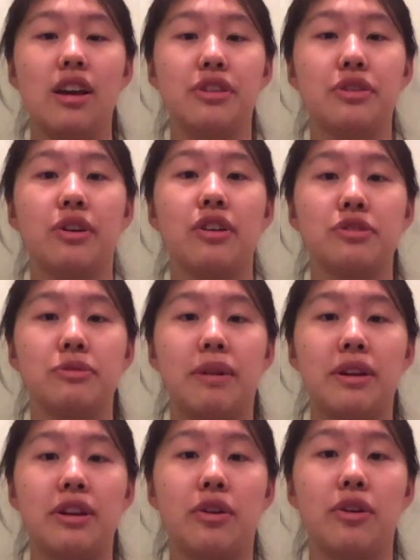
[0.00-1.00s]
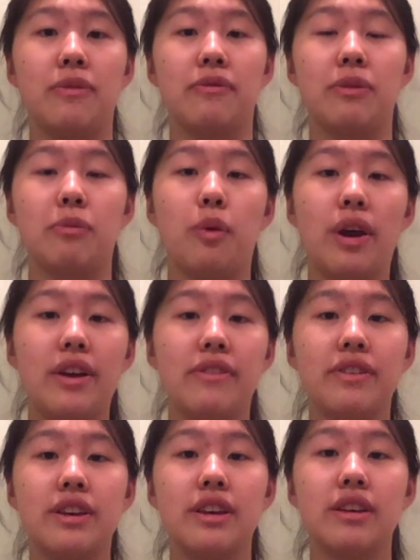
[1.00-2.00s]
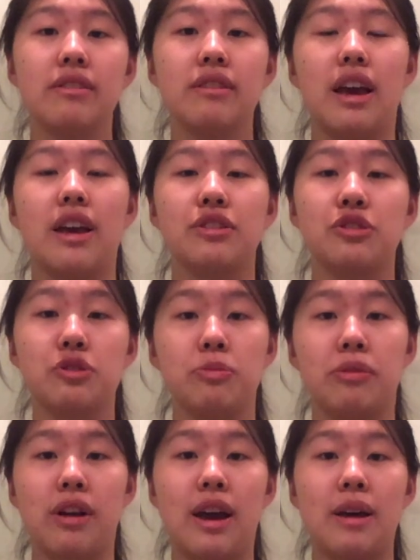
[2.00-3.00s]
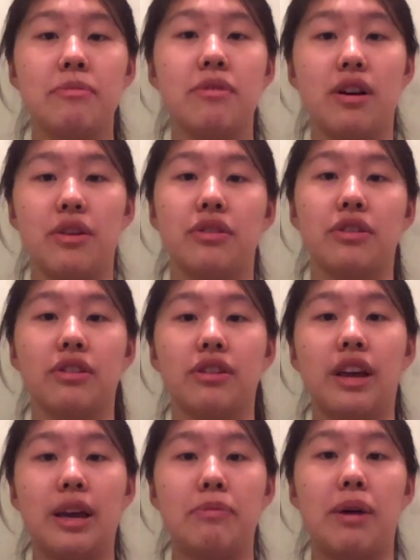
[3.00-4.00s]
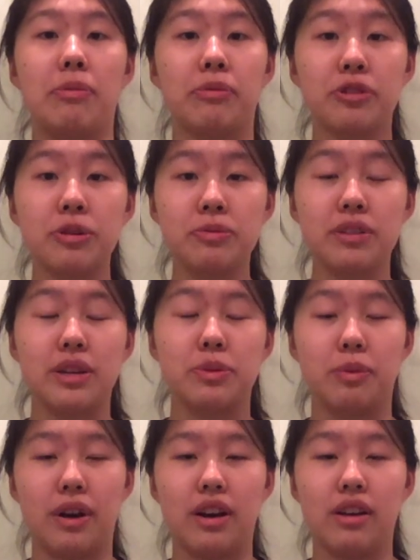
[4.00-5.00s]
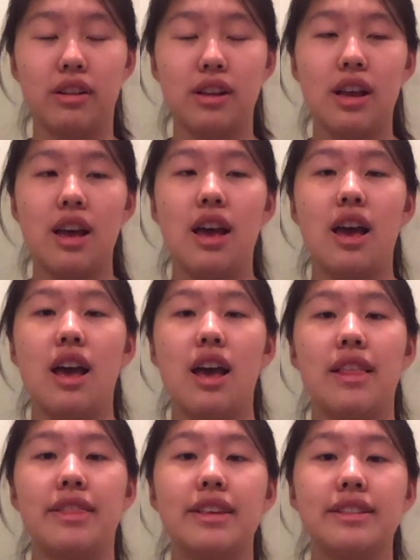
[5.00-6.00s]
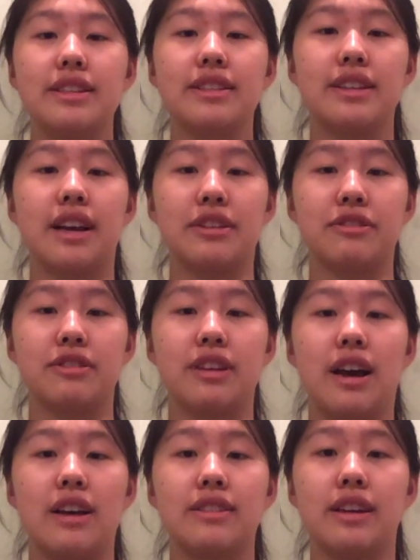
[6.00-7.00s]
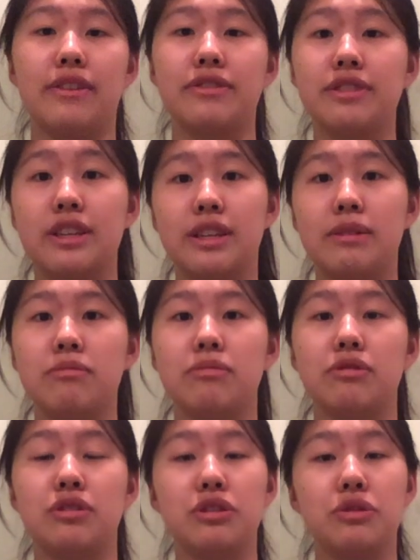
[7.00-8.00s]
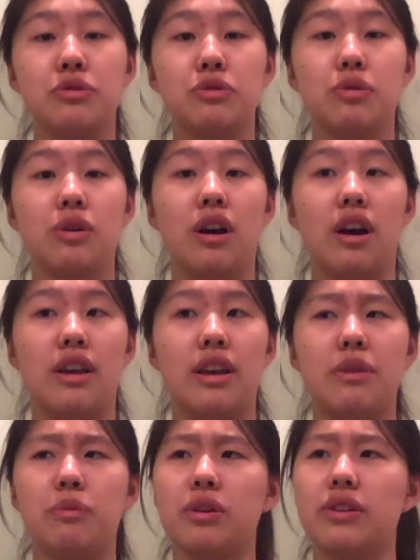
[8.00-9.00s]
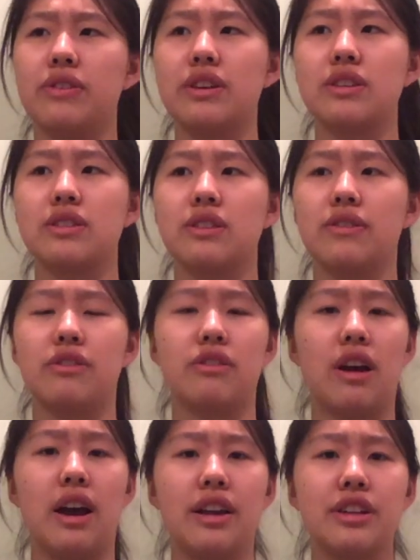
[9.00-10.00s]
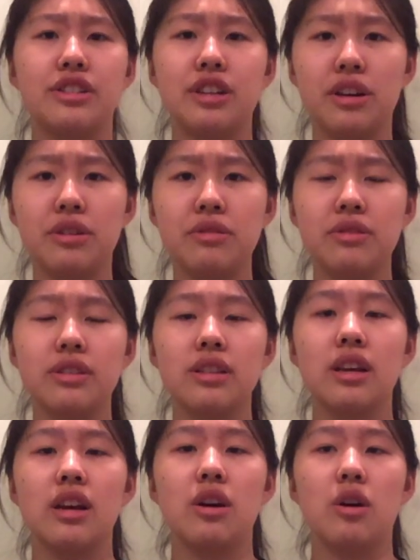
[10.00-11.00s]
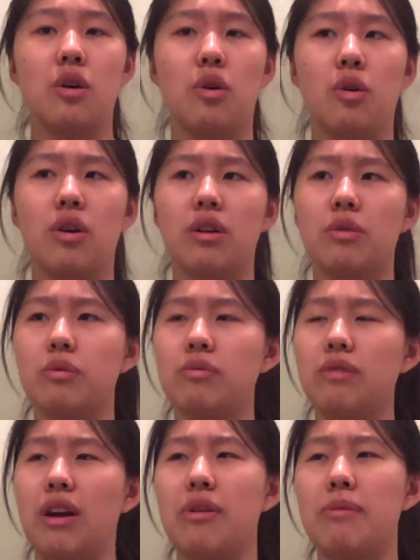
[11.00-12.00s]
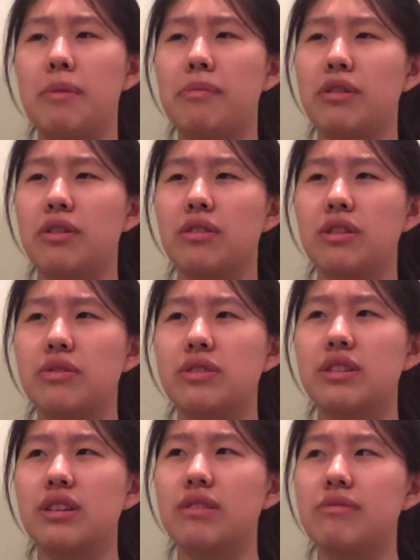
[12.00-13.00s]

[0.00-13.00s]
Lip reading: You also might know him from Wavy and Super M, other K-pop groups as well. This is an exercise that I've seen him do in one of his variety shows, or I remember it was